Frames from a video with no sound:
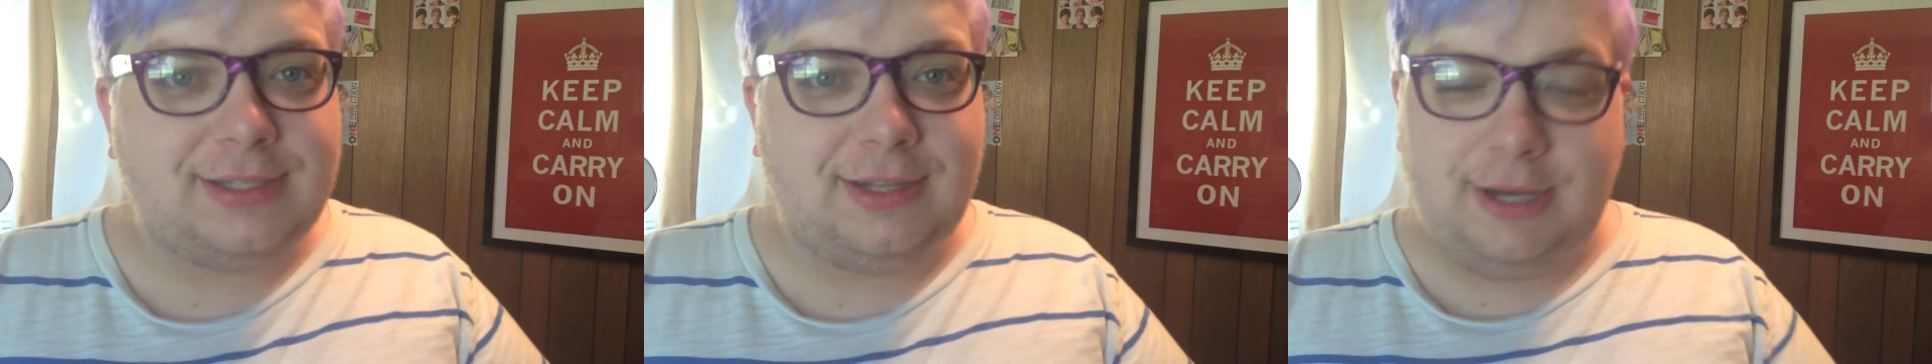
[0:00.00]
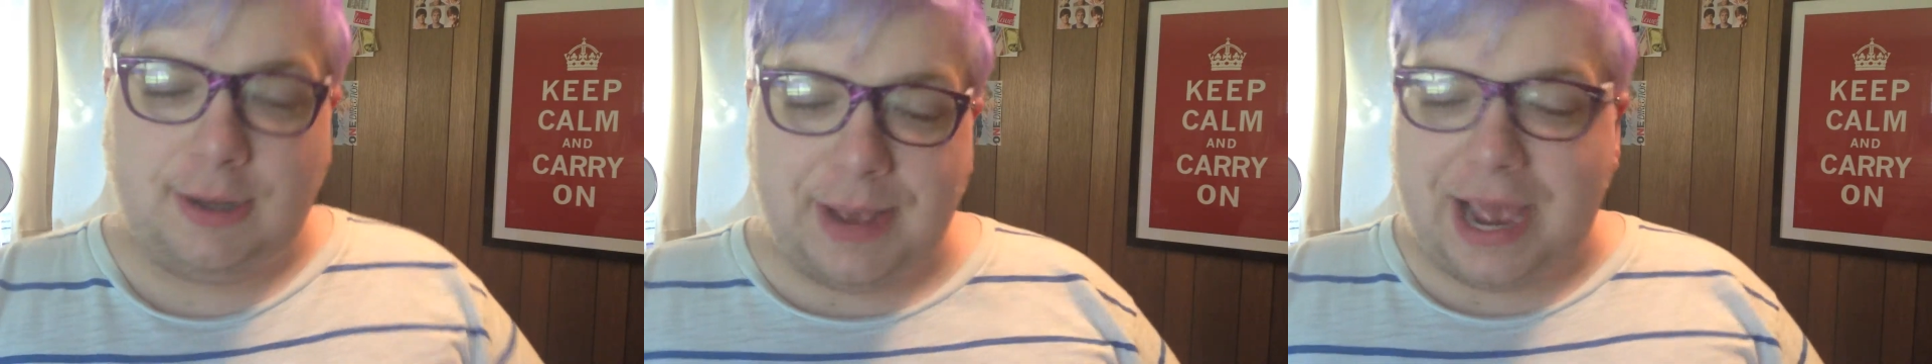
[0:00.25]

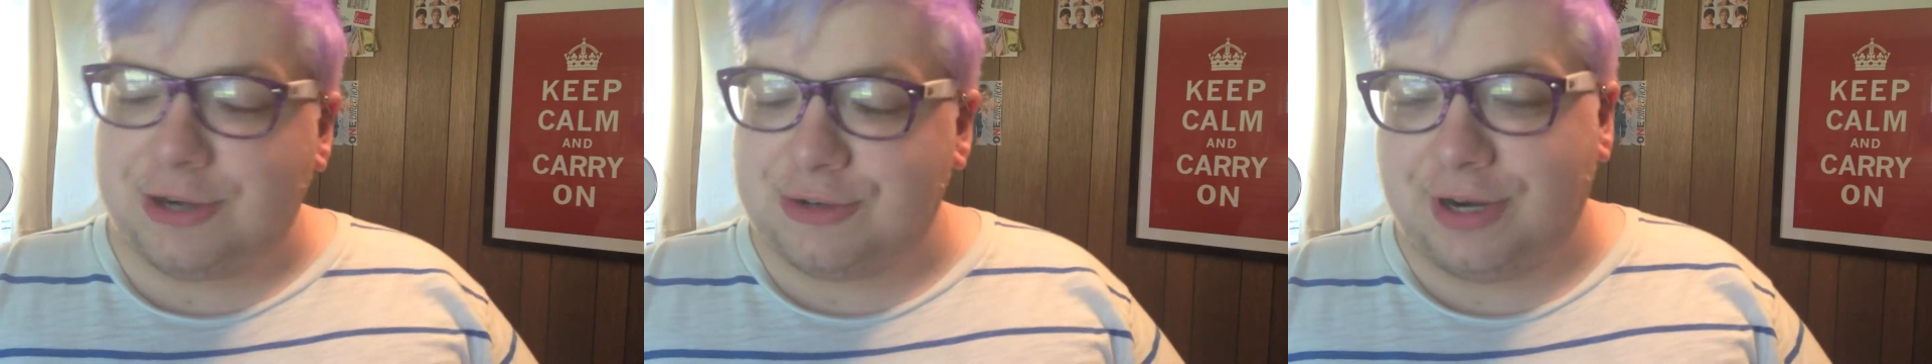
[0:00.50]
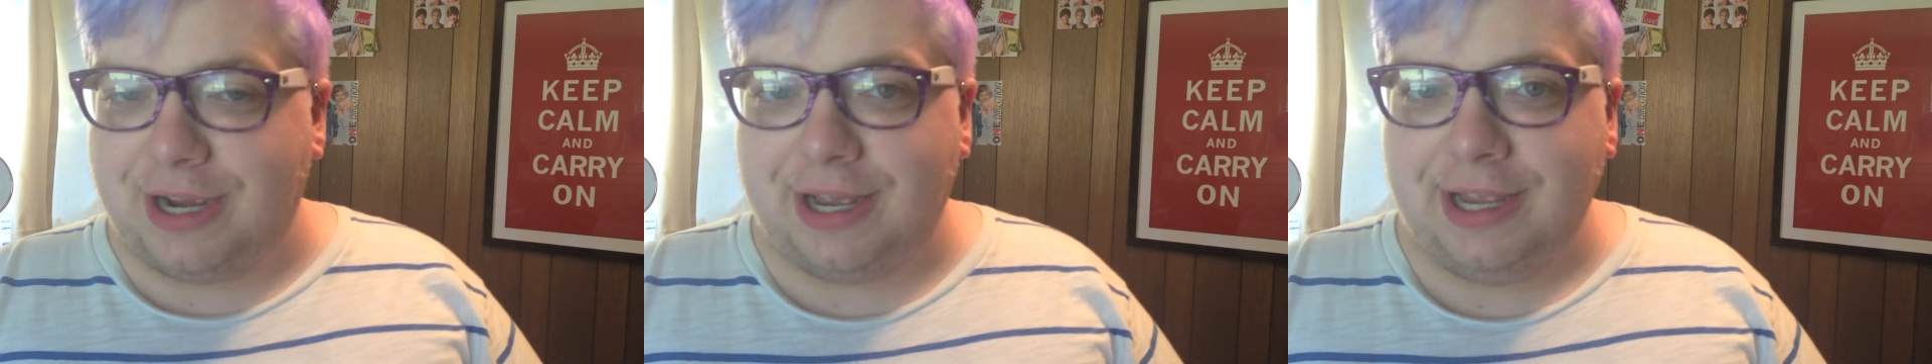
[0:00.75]

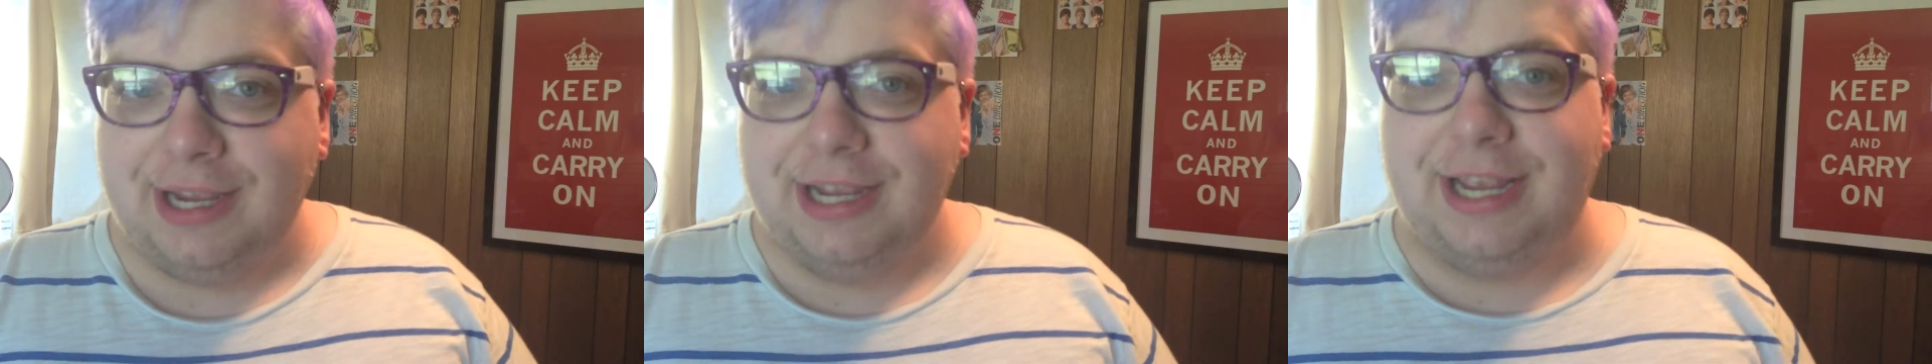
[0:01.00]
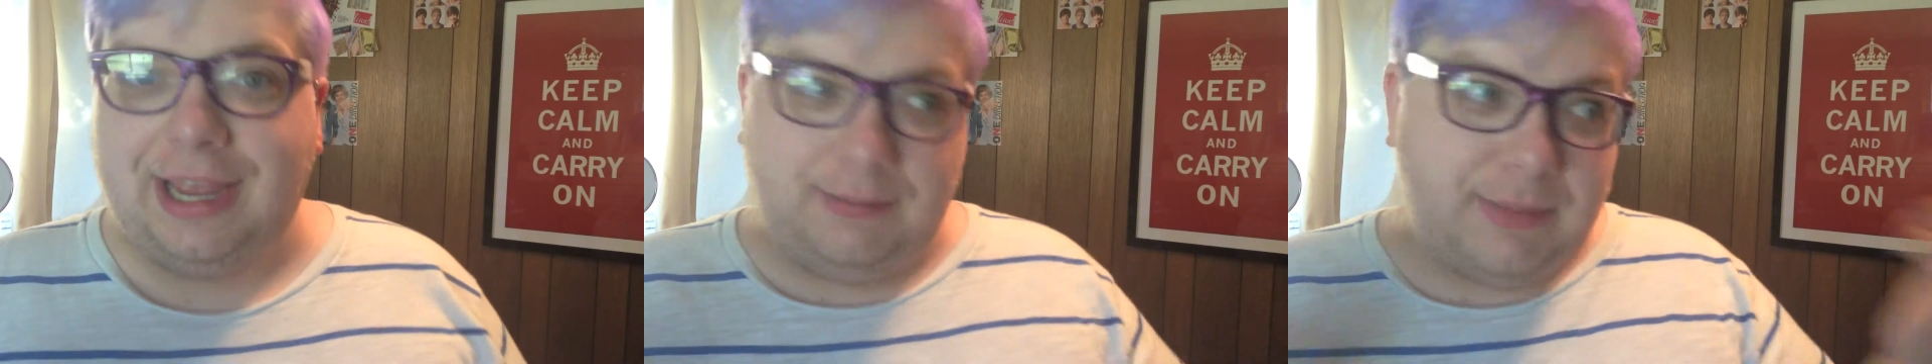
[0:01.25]
Cleopatra
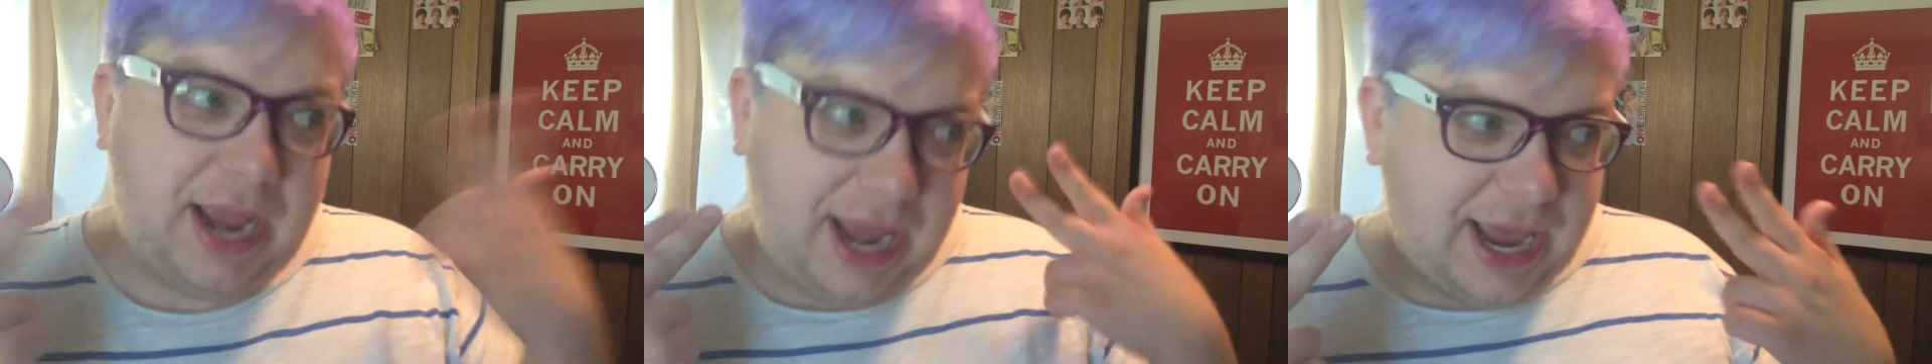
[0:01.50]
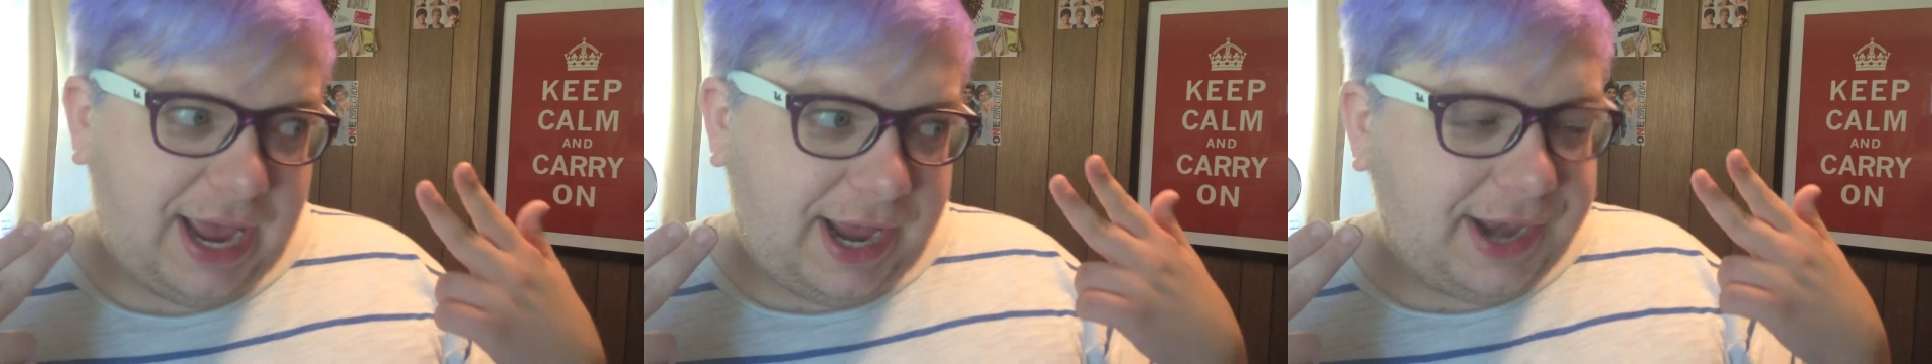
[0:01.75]
in my
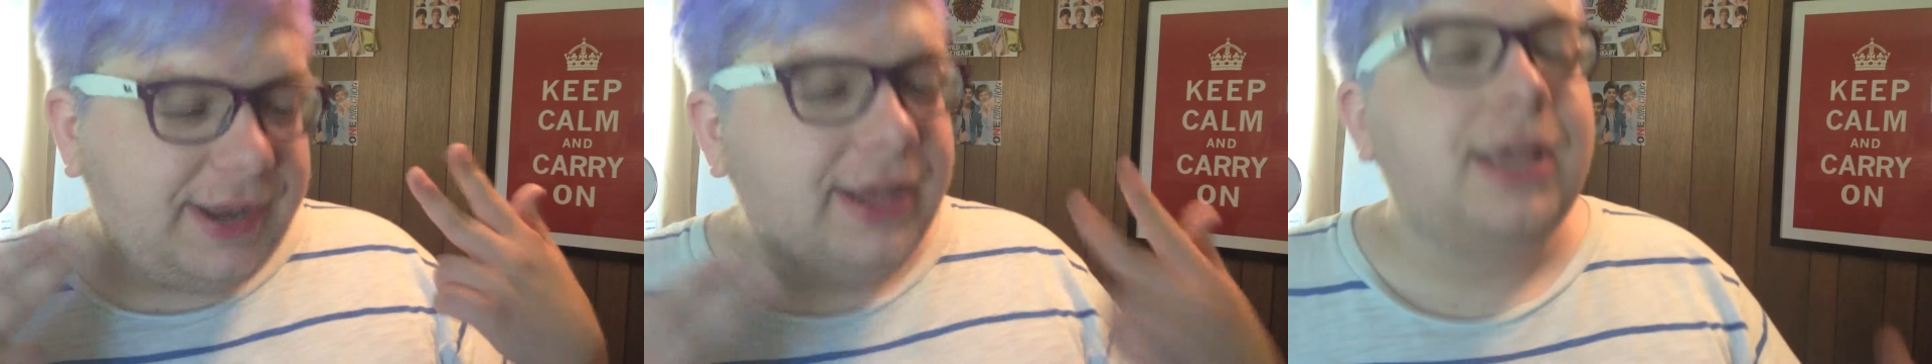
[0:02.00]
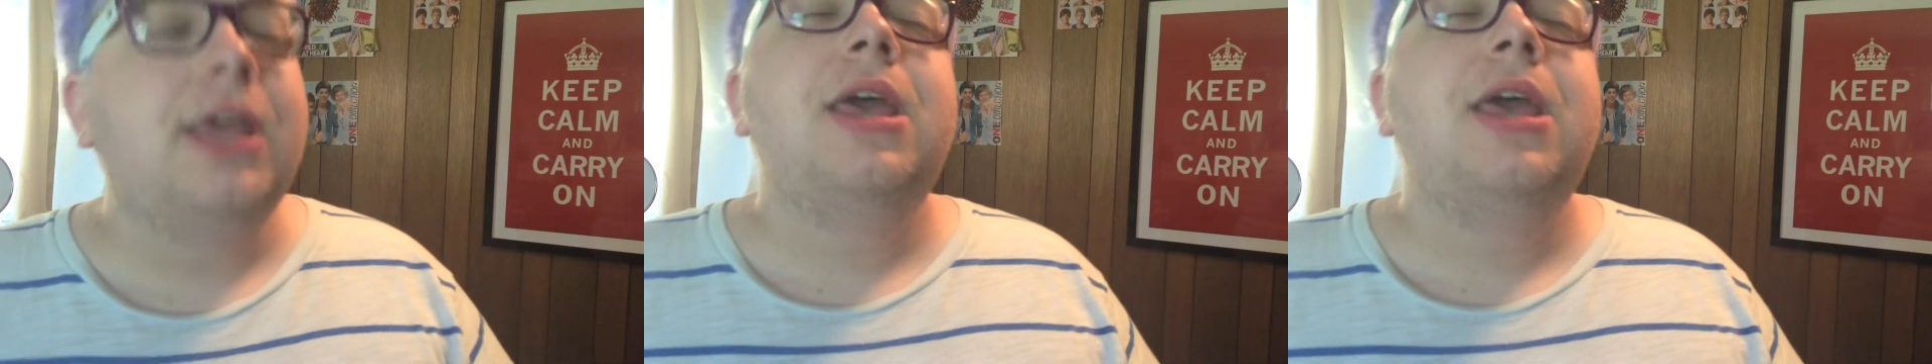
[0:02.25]
head.